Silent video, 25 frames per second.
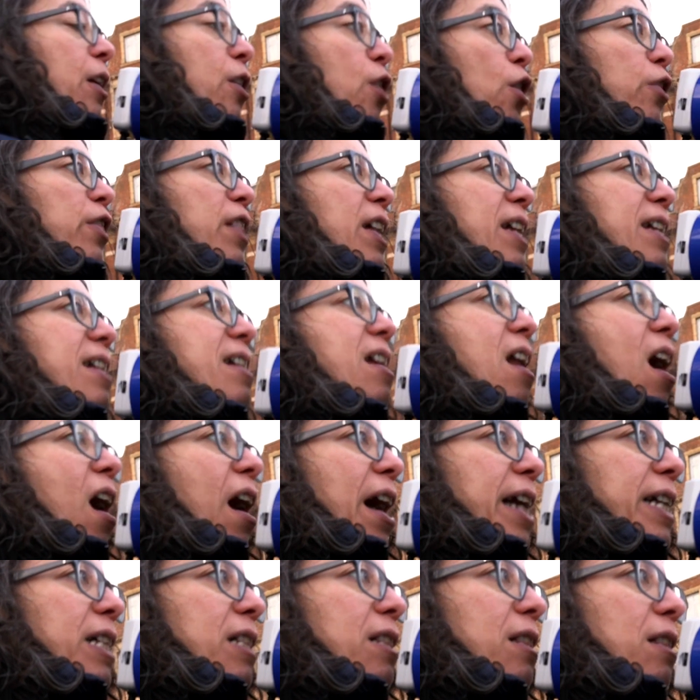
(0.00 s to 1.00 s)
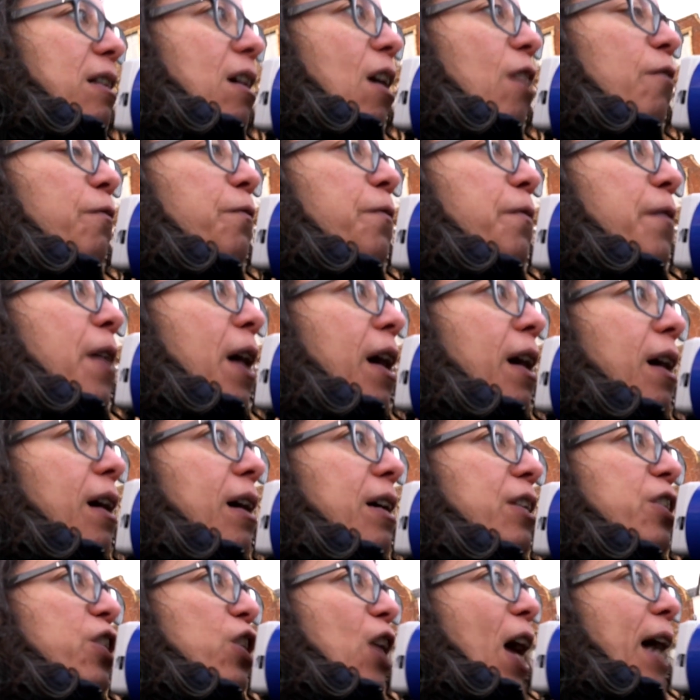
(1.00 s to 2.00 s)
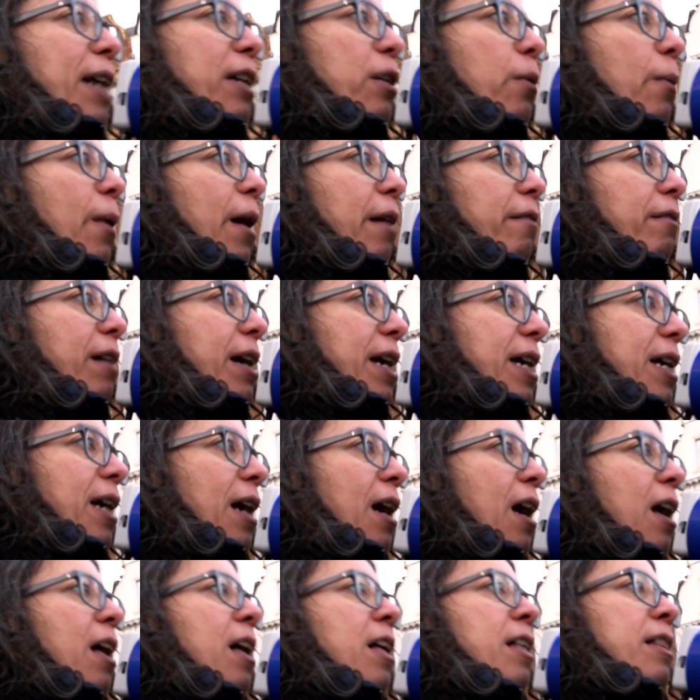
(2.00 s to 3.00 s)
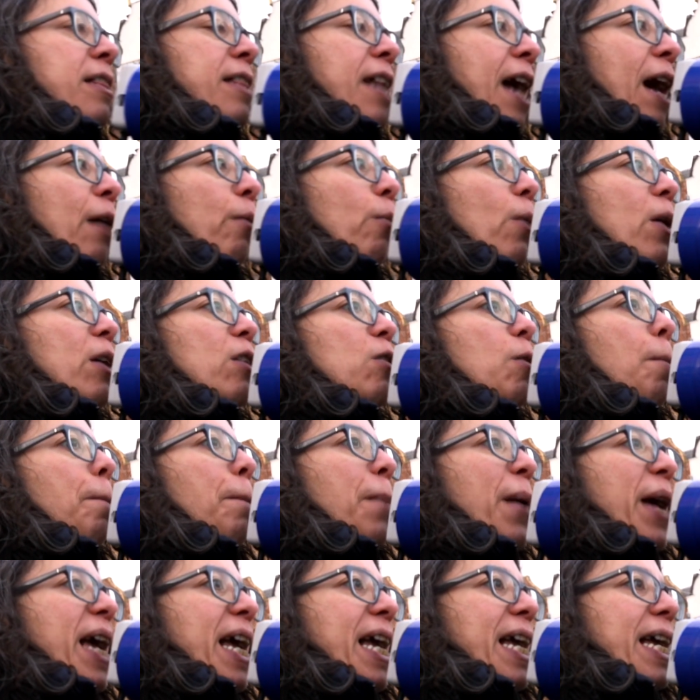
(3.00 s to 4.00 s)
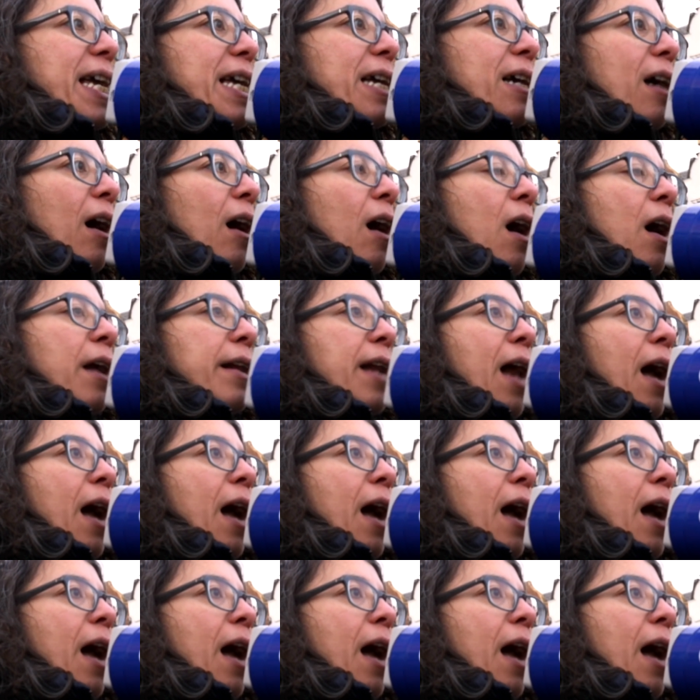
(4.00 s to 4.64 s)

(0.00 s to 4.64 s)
And on the 9th of January, there will be an